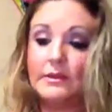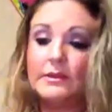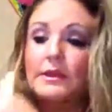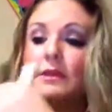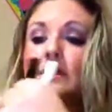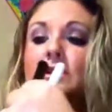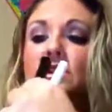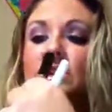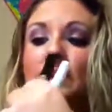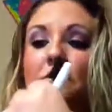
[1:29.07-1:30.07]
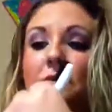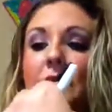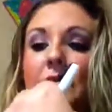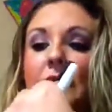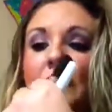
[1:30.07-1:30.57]
There is
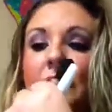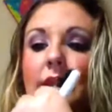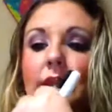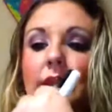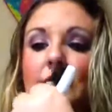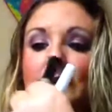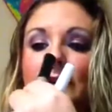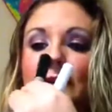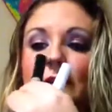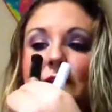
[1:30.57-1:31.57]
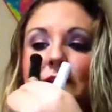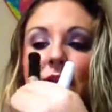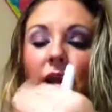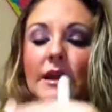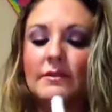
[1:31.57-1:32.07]
Champagne. It's
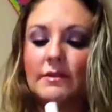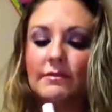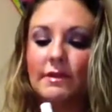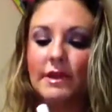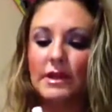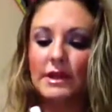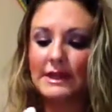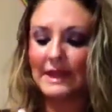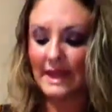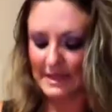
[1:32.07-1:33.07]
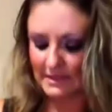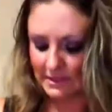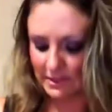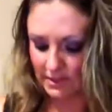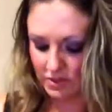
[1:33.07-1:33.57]
kind of a very
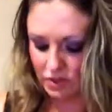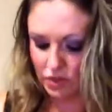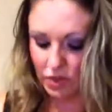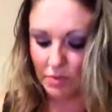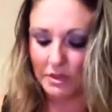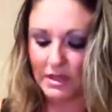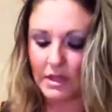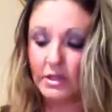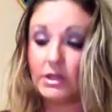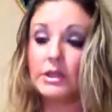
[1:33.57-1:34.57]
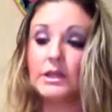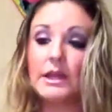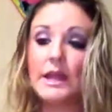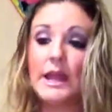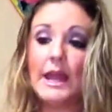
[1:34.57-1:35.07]
light taupey color.
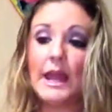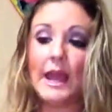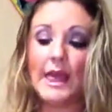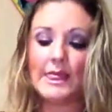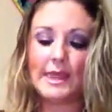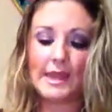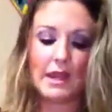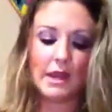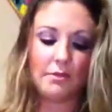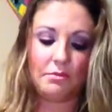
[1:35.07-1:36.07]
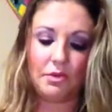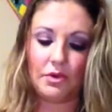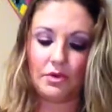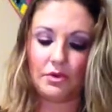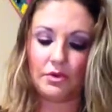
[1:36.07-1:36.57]
And then
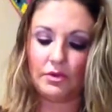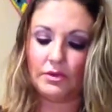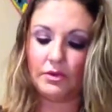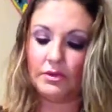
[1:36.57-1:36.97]
Pearl